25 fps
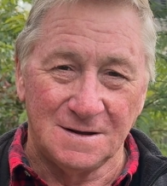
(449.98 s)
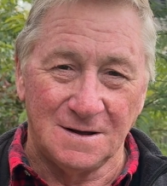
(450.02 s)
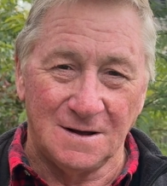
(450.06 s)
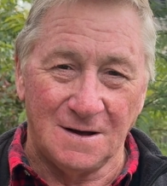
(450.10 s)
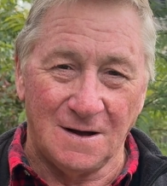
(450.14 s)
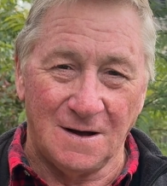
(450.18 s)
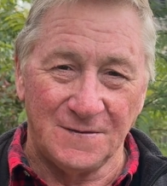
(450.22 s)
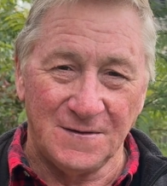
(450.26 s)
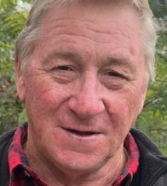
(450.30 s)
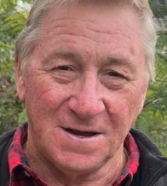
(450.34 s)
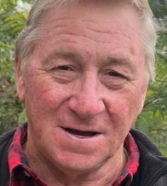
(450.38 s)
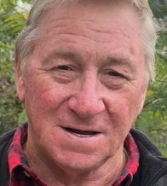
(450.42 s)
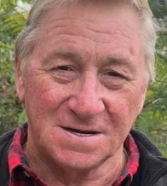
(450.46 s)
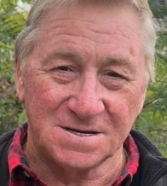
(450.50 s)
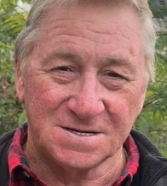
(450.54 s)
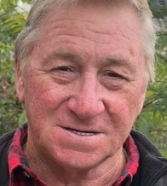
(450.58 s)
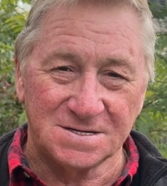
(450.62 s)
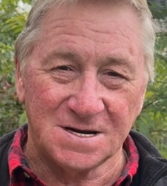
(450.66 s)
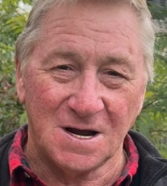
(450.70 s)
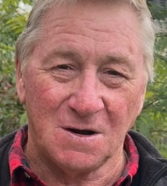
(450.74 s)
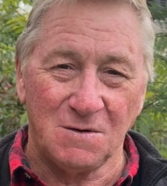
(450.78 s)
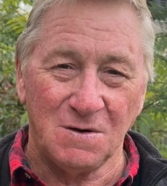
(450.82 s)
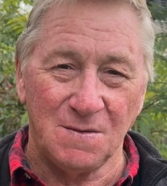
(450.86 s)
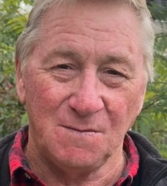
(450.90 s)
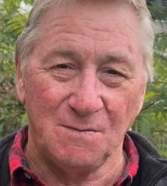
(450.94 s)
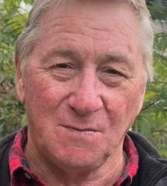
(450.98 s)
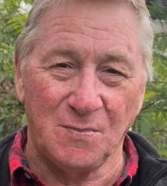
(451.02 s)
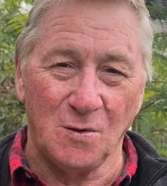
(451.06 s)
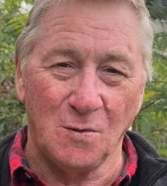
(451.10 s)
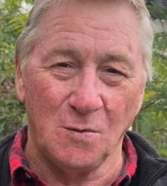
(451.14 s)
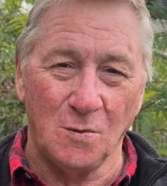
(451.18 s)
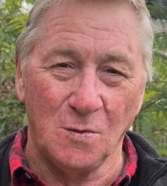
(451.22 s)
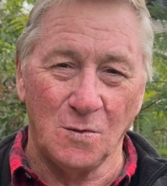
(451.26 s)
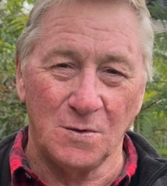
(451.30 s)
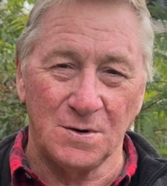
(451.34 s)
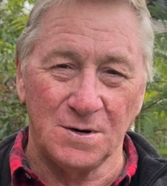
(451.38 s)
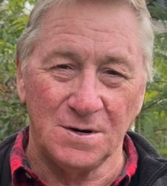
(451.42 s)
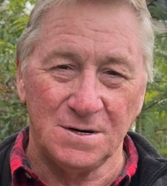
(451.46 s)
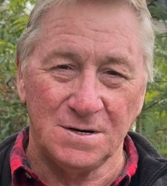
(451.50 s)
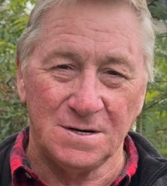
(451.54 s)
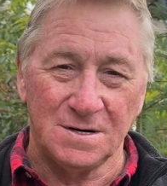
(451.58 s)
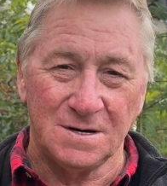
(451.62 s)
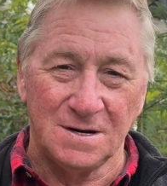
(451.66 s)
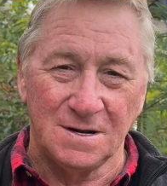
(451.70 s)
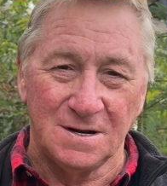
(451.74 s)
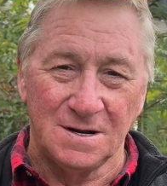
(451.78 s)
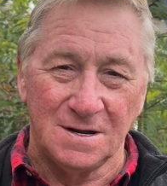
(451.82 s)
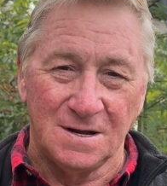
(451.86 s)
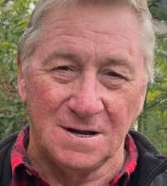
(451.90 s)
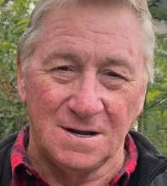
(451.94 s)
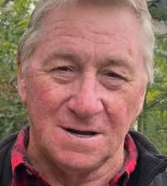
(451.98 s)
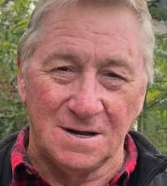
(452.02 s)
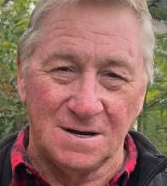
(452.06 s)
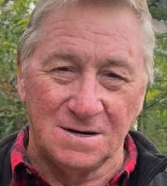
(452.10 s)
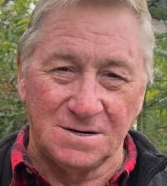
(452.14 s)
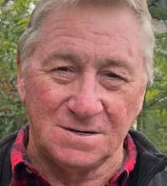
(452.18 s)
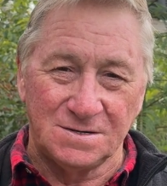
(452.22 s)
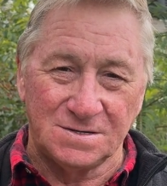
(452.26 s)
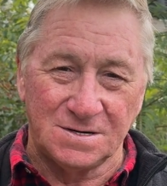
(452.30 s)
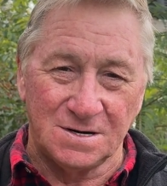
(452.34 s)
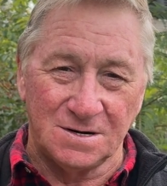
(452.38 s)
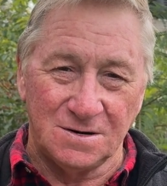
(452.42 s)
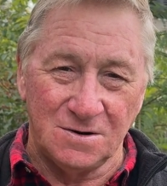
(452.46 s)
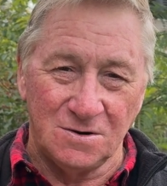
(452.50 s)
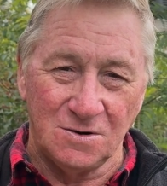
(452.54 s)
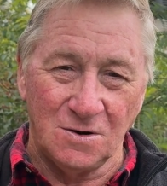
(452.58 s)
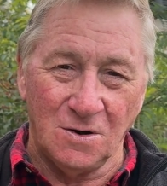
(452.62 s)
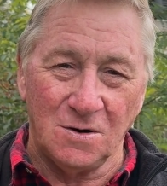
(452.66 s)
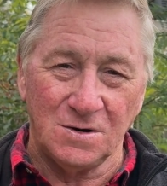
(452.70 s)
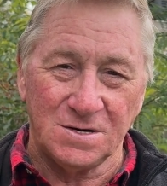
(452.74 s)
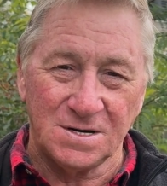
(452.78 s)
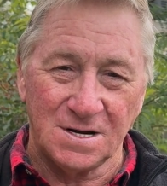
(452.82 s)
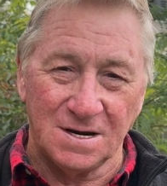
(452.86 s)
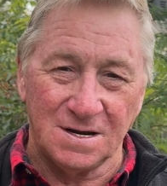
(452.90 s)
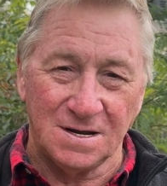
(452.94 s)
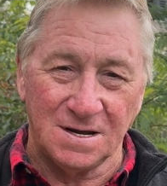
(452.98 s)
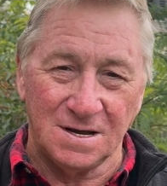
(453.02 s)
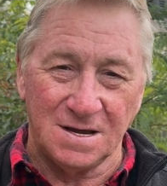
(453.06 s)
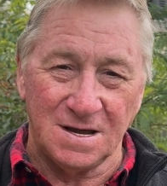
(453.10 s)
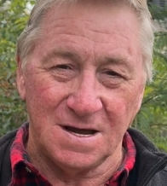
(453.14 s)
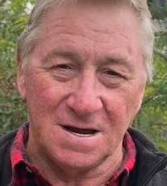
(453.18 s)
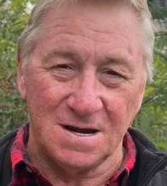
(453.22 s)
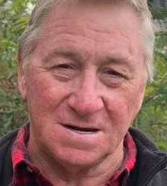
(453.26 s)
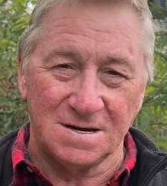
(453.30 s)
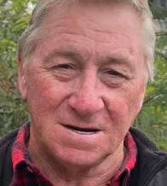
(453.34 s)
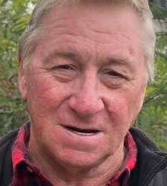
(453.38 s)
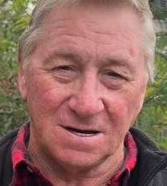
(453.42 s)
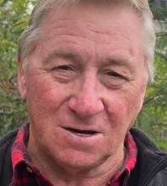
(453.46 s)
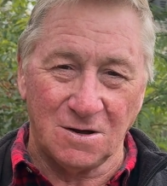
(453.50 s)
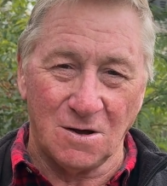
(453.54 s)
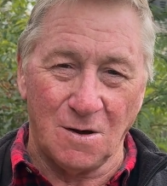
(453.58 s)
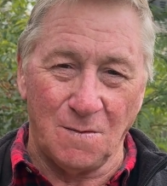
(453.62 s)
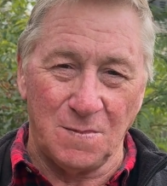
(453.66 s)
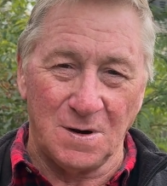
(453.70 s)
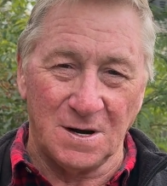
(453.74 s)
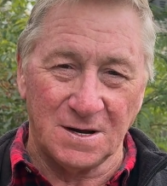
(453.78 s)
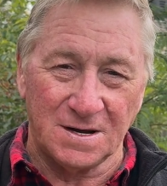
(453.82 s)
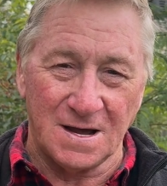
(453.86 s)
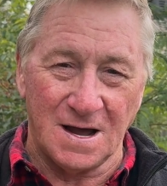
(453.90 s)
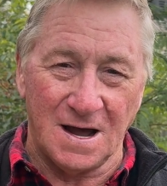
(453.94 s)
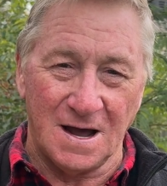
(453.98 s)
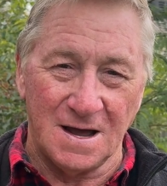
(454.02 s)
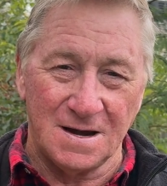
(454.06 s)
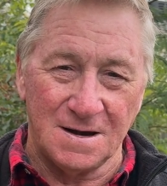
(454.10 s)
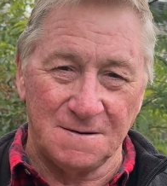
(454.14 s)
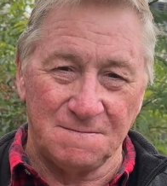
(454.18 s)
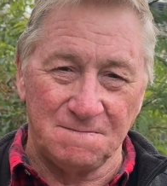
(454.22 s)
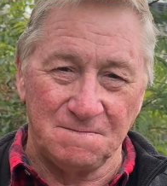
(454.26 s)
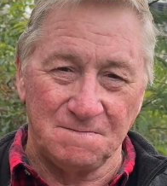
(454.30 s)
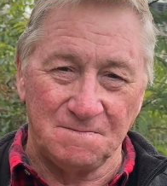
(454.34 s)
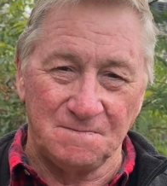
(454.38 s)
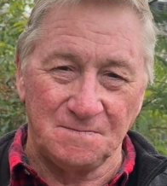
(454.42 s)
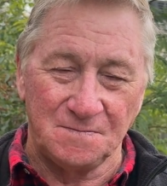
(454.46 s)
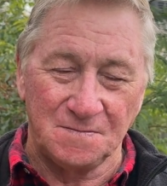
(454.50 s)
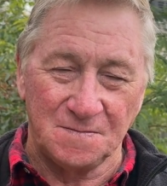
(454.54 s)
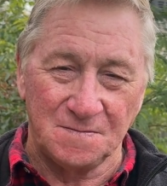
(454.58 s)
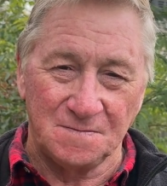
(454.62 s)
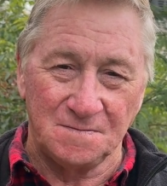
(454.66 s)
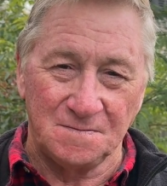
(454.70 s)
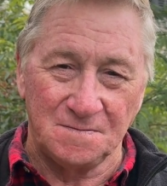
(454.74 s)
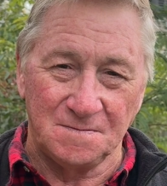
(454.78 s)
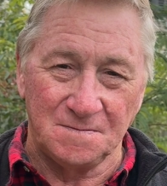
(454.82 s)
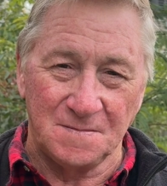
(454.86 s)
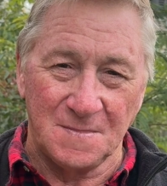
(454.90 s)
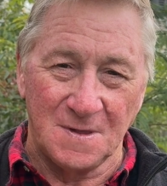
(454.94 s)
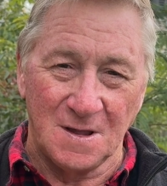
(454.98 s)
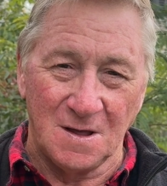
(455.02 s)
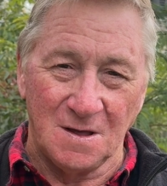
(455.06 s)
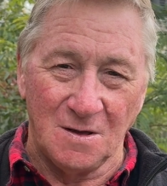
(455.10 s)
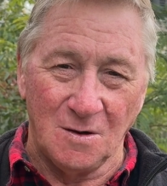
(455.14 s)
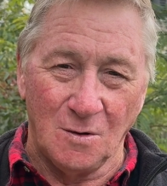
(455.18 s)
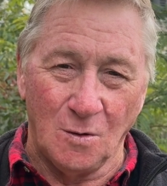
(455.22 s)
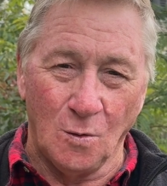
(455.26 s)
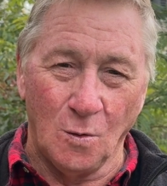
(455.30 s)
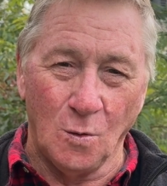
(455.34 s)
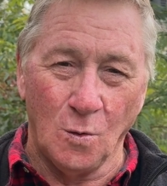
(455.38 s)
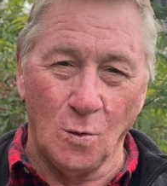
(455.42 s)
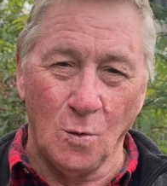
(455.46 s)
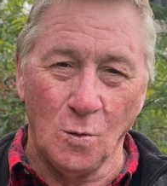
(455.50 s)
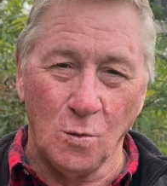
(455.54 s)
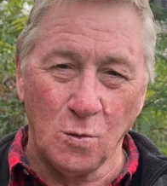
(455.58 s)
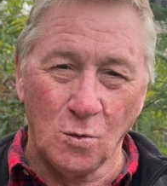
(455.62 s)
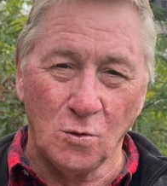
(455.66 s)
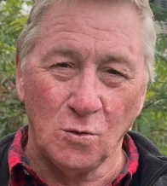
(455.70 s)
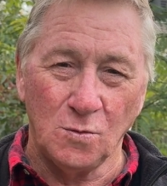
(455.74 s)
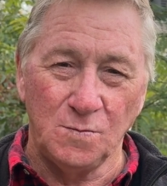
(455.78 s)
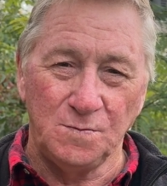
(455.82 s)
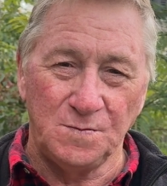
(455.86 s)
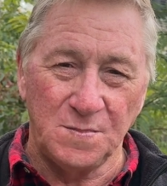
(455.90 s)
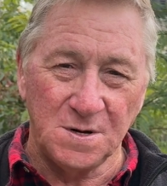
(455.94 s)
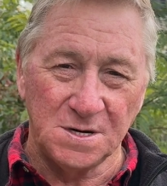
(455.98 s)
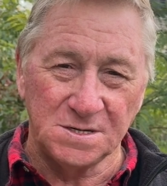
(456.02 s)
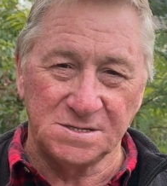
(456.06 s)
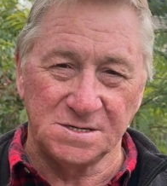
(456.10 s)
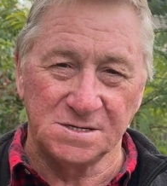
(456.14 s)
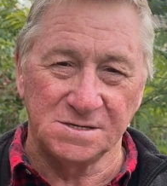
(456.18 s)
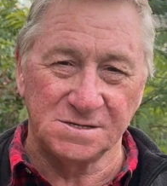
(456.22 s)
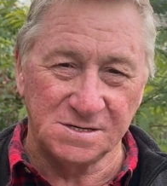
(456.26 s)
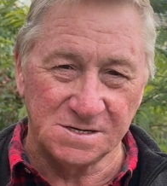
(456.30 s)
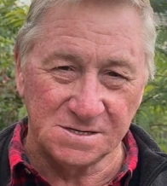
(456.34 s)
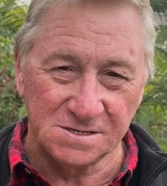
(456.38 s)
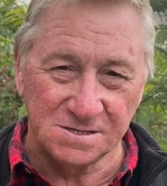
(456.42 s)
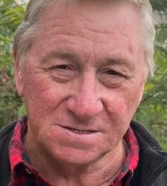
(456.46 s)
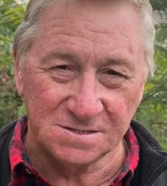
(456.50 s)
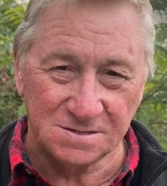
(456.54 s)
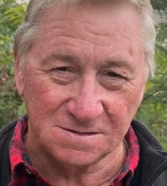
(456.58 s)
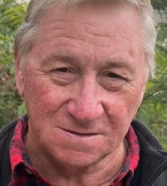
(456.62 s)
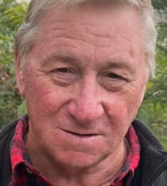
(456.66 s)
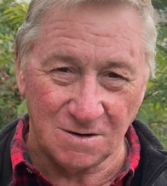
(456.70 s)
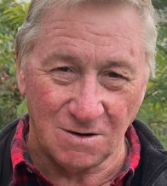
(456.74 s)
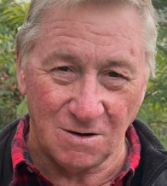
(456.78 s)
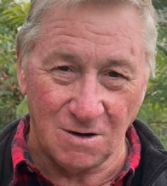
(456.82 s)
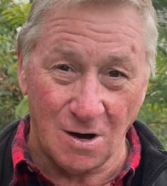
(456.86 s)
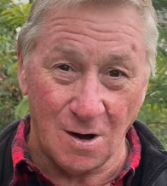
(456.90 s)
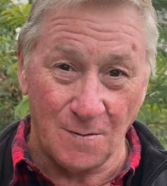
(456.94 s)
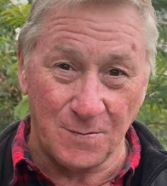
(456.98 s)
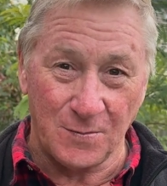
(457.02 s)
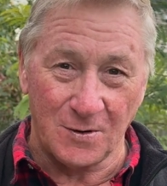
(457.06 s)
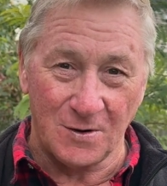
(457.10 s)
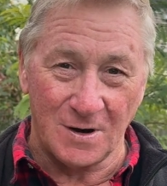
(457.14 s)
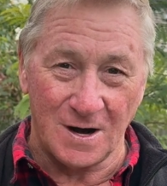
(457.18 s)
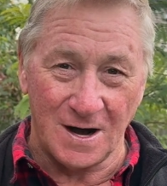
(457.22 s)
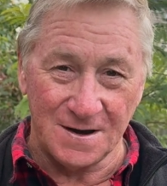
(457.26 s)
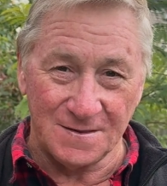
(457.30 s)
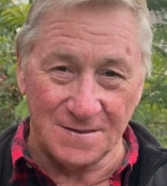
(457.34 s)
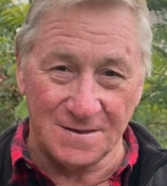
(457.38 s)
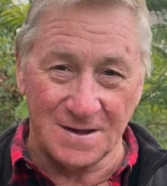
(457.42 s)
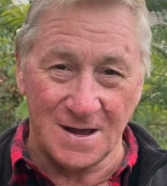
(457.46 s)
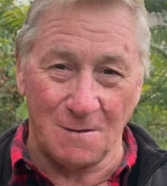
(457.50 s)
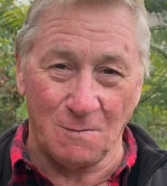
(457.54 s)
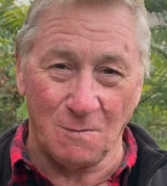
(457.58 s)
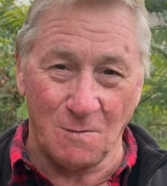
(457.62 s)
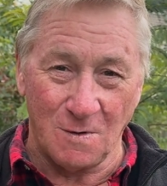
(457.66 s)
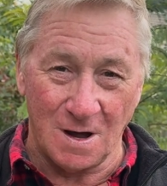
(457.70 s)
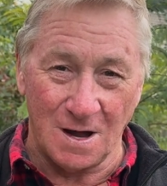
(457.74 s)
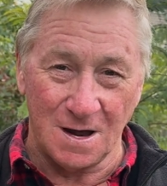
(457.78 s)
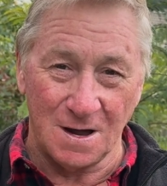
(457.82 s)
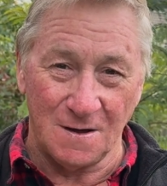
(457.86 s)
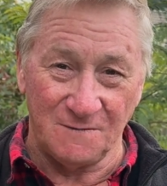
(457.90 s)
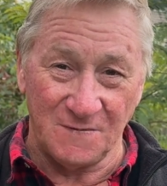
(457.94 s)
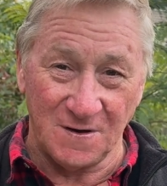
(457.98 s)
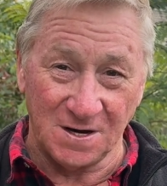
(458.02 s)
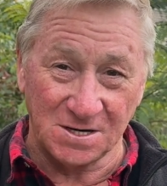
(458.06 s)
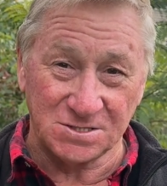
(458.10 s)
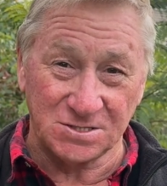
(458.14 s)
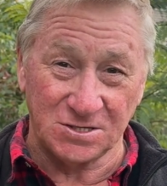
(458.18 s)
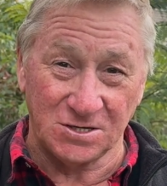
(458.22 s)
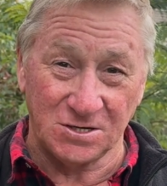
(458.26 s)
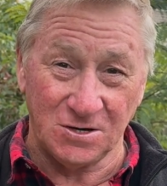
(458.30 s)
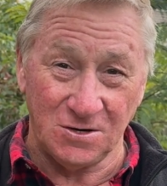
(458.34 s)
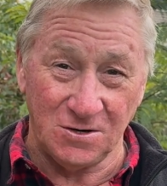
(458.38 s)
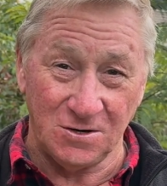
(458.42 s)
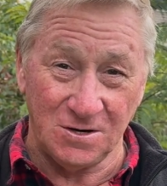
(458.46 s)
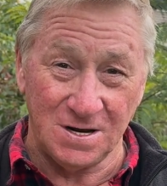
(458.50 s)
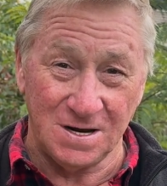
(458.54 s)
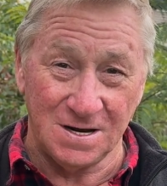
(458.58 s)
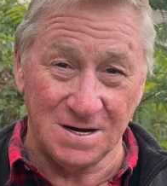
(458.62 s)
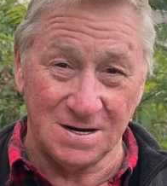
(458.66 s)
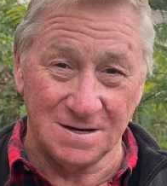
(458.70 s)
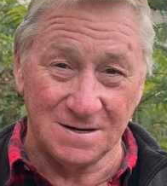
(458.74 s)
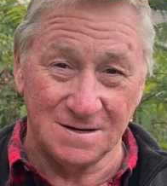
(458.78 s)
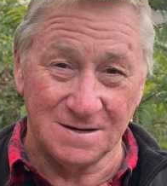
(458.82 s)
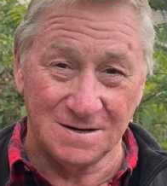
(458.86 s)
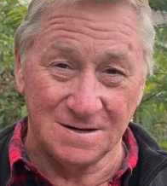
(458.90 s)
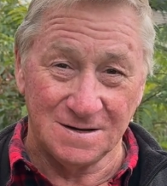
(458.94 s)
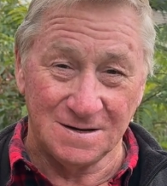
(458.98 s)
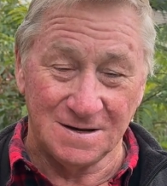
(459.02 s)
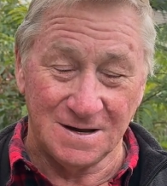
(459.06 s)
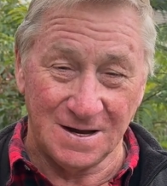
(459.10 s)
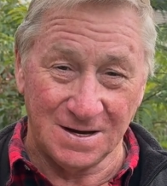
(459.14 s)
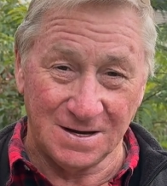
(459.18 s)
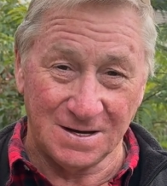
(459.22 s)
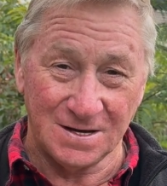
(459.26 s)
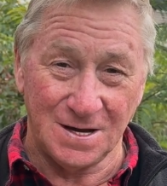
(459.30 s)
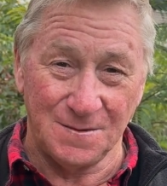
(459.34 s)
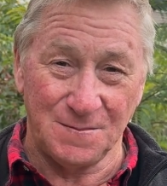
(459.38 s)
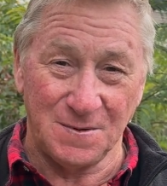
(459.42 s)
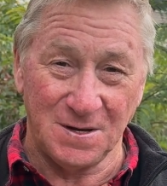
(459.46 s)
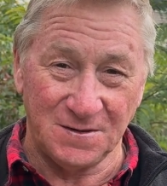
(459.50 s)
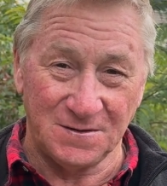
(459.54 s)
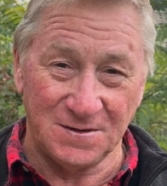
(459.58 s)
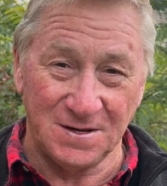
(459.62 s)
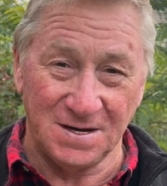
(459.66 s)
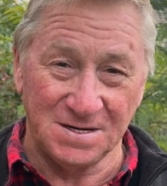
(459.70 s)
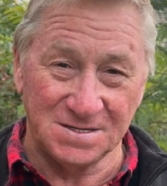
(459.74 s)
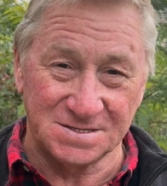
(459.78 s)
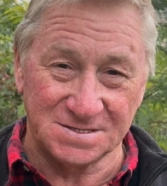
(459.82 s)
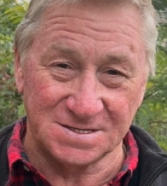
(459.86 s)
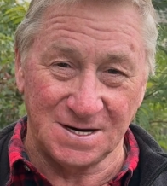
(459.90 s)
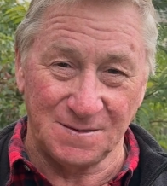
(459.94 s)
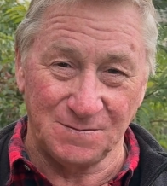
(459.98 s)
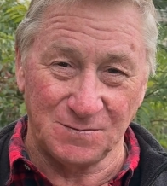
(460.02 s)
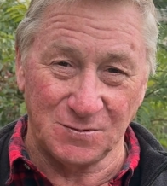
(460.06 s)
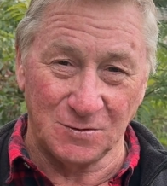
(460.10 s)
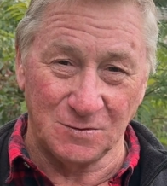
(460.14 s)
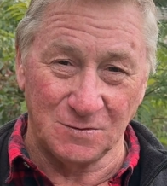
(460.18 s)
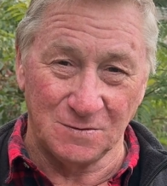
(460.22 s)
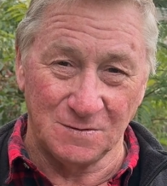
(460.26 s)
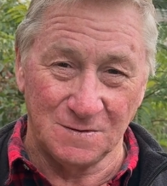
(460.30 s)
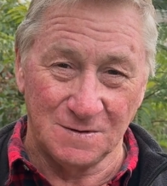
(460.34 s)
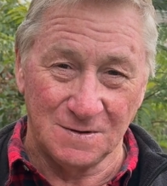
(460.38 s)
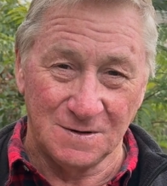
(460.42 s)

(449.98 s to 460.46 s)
I think it's so important to not get complicated. All good businesses operate that way of executing and keeping things simple.